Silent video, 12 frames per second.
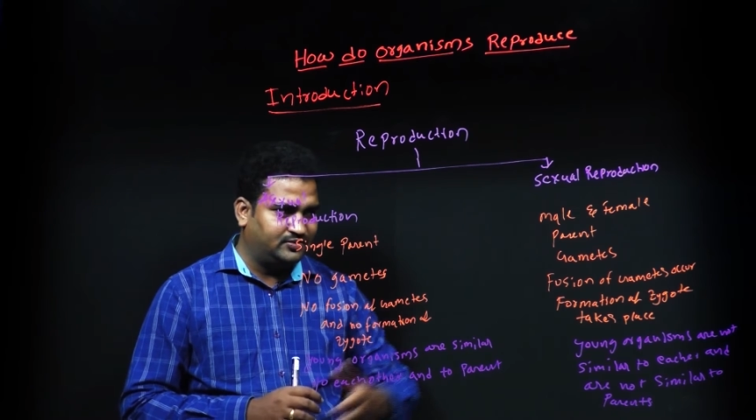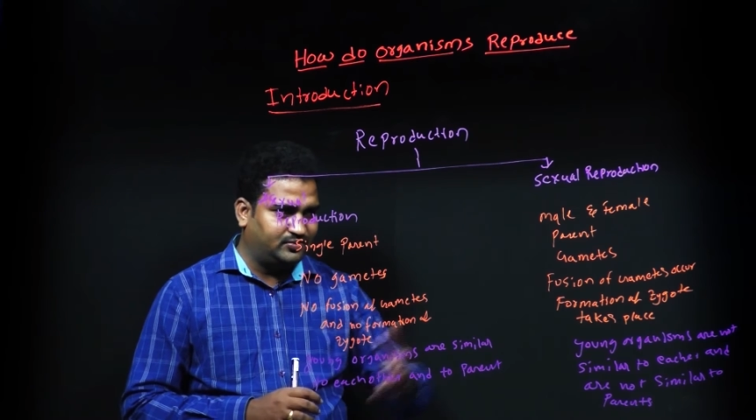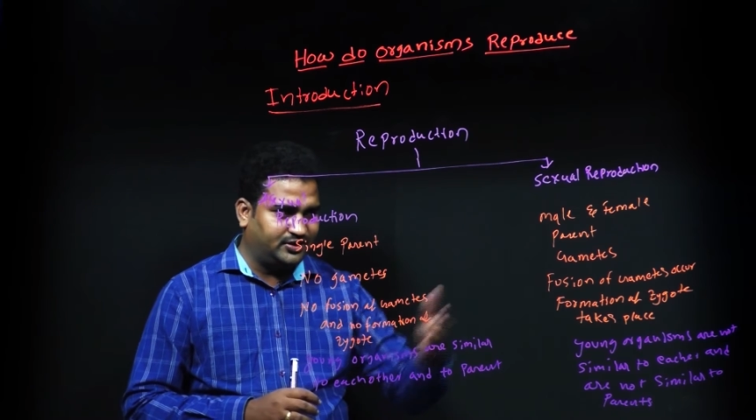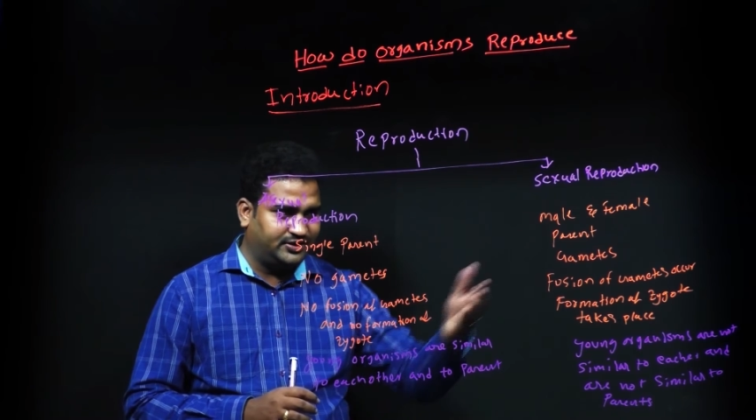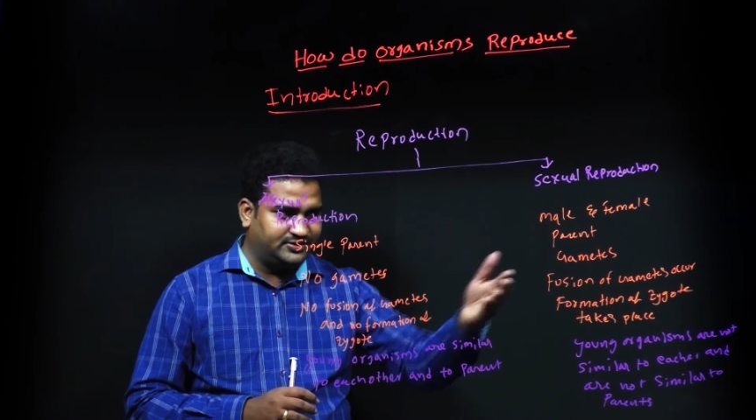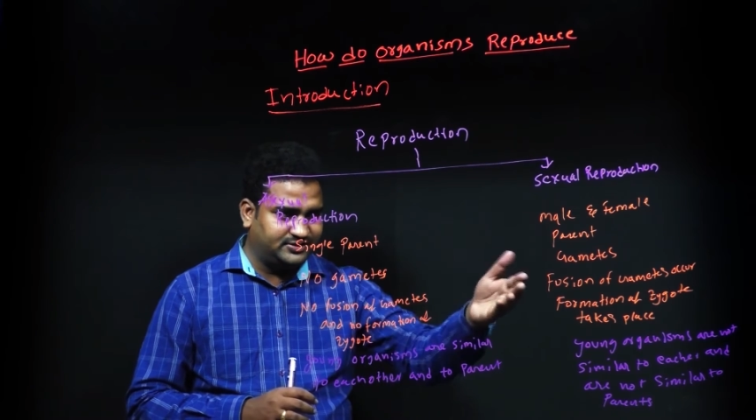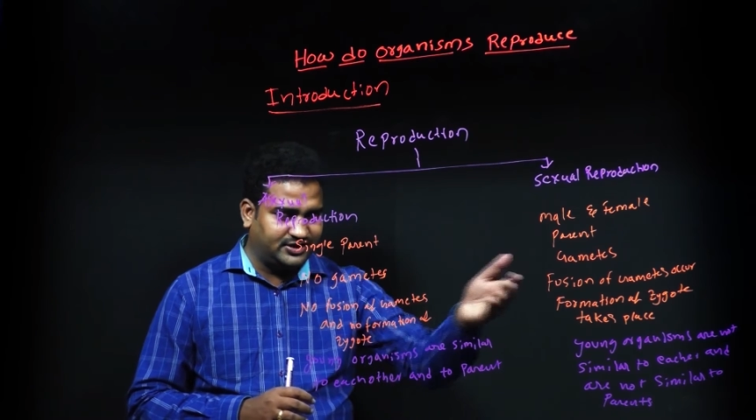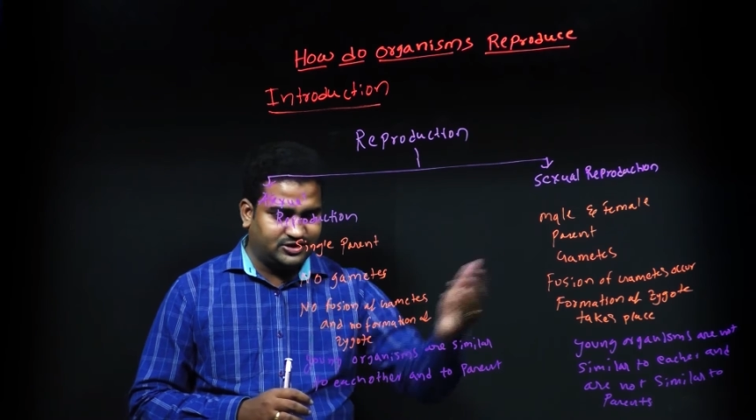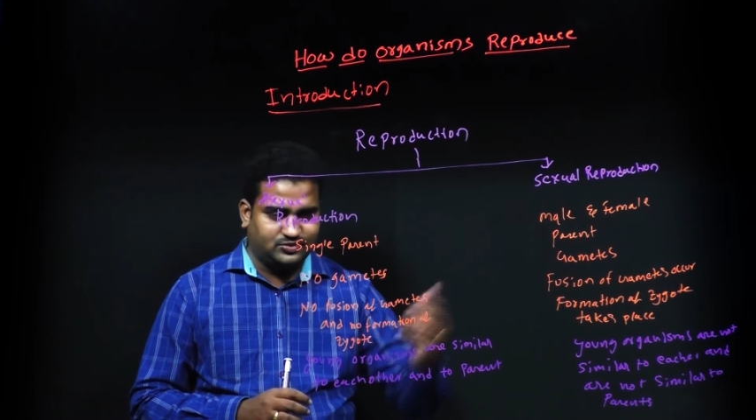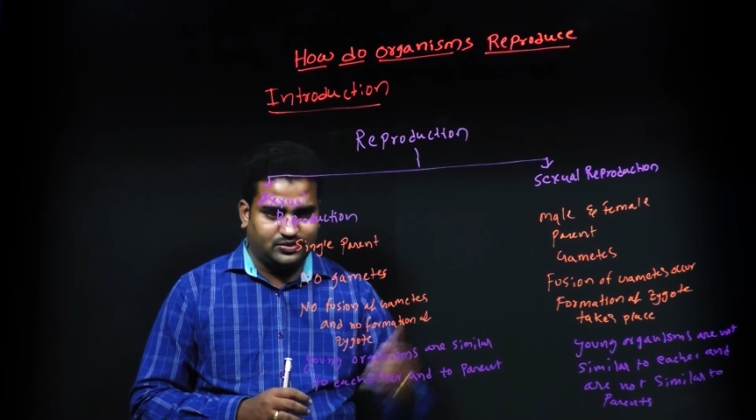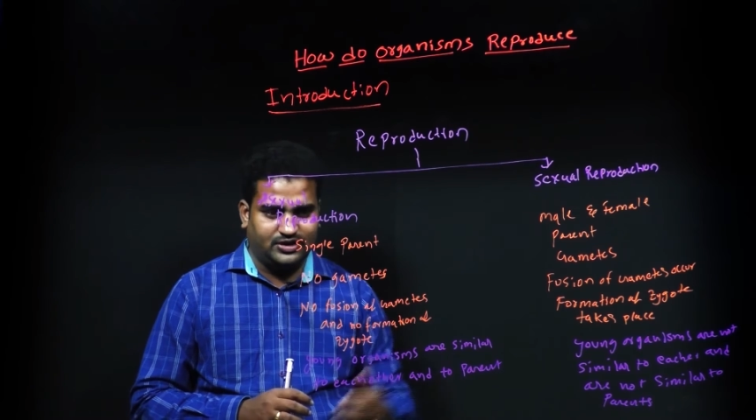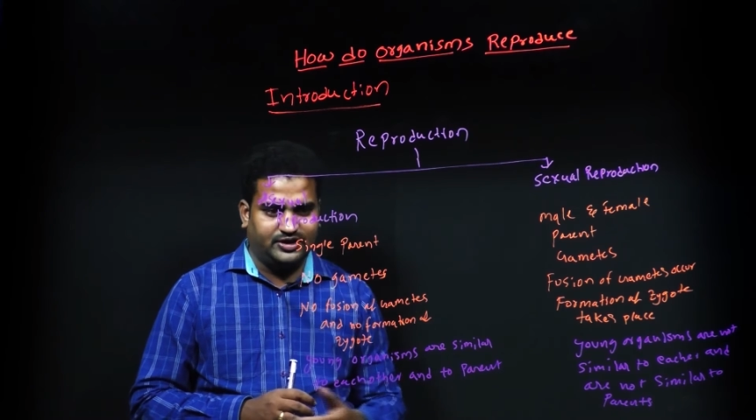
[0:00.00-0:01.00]
But in
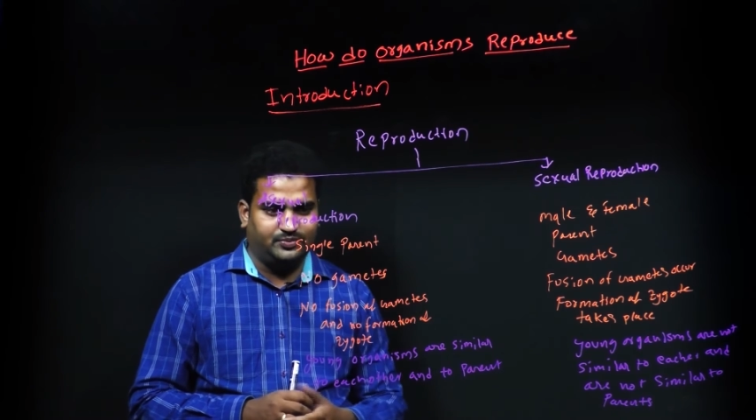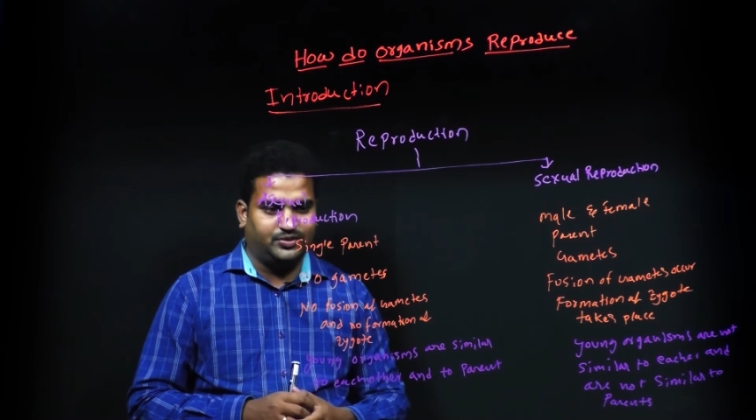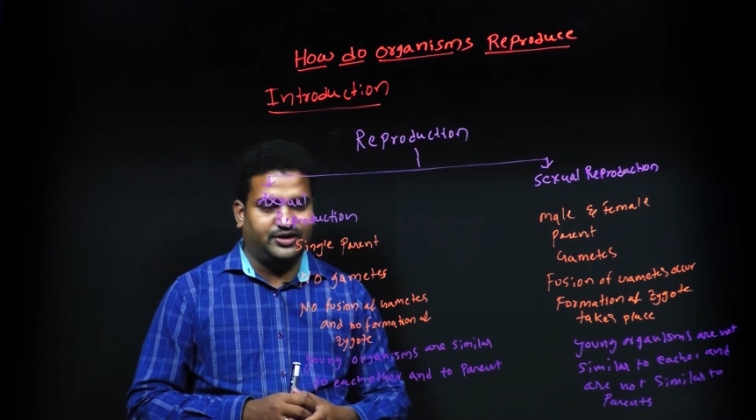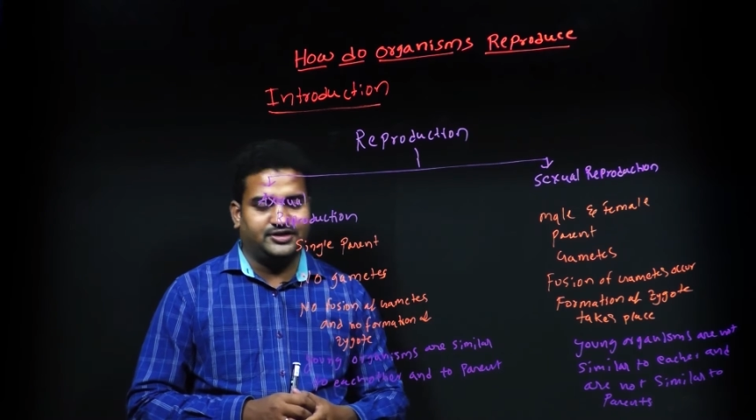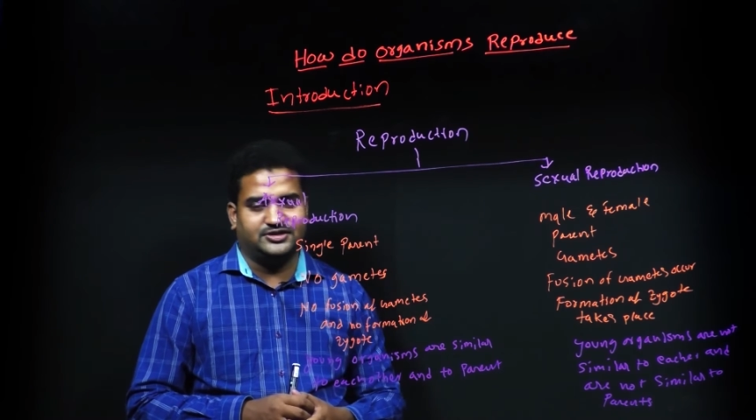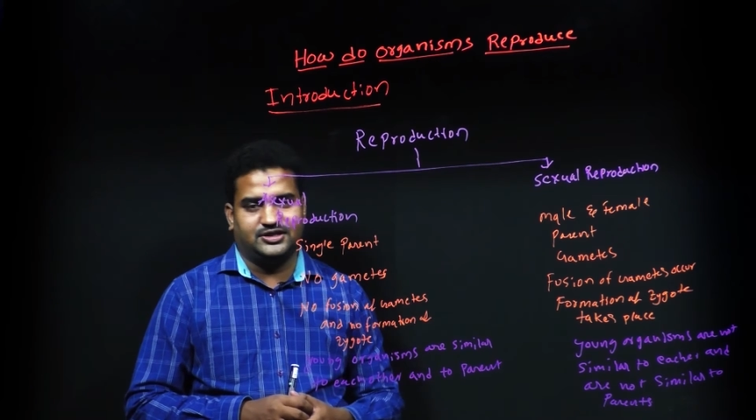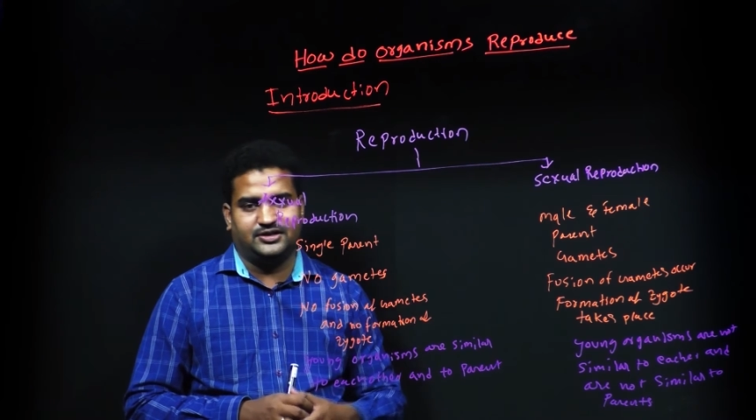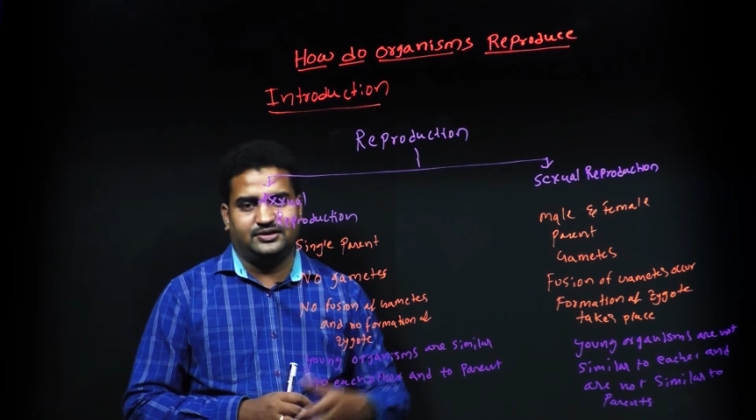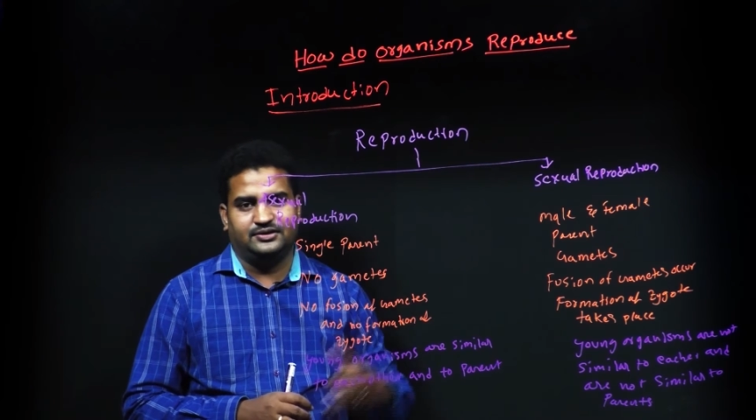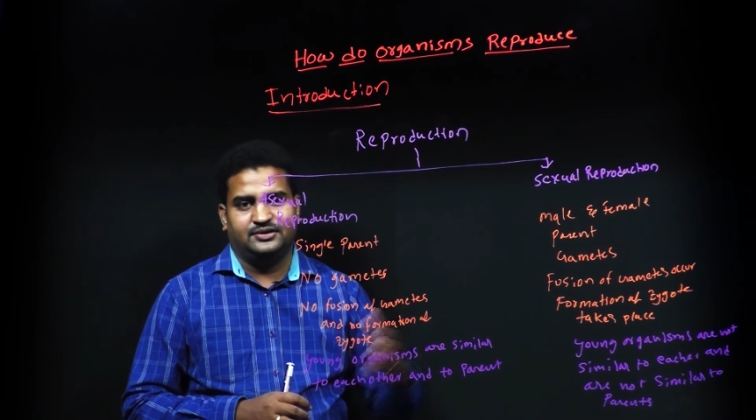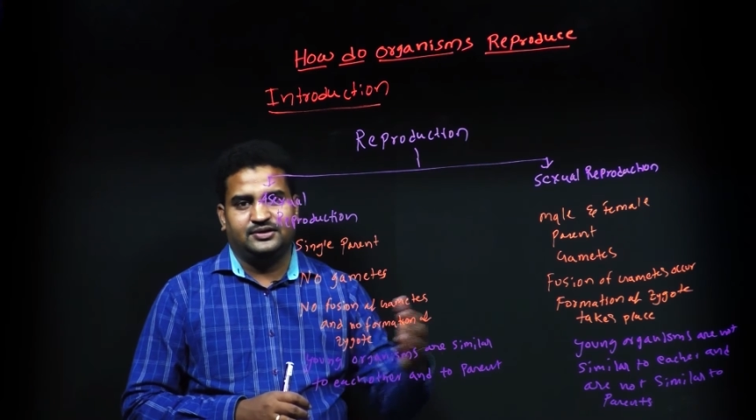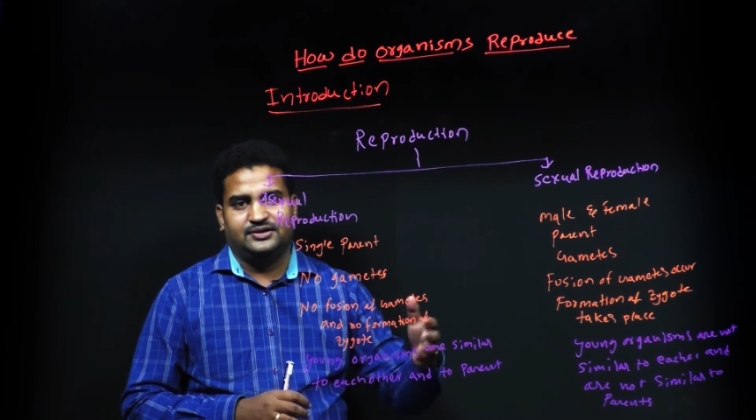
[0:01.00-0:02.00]
sexual
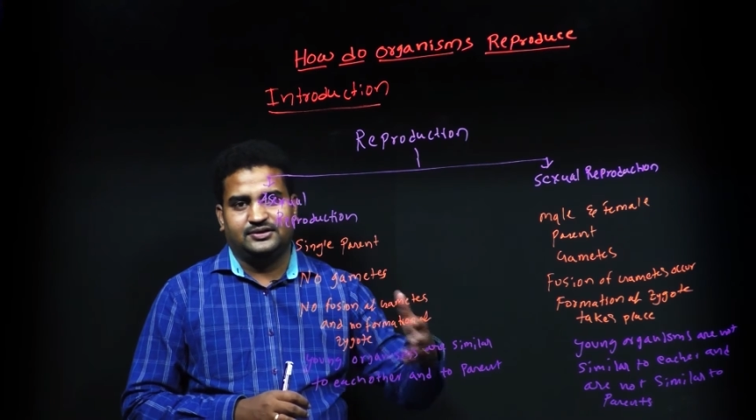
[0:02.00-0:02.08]
reproduction,